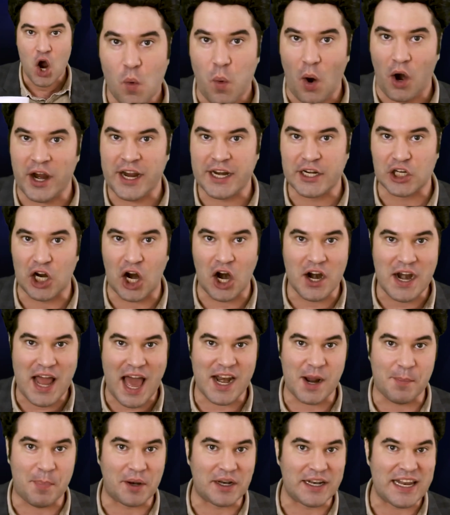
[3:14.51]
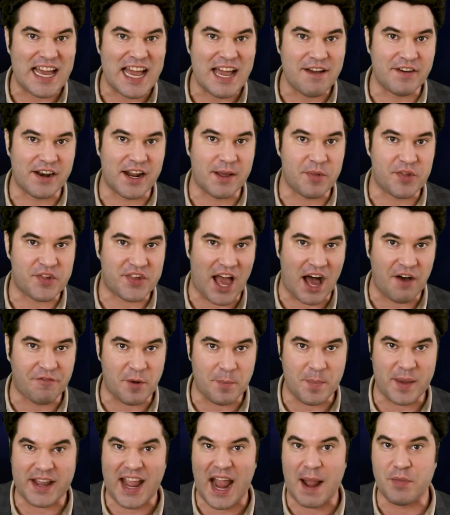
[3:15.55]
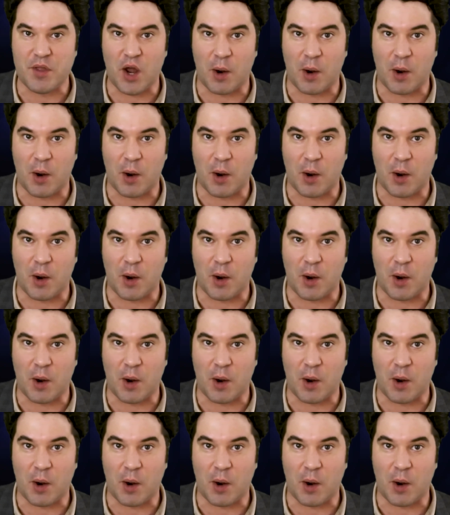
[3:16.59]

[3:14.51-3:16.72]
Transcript: where he'd learned how to believe in himself and became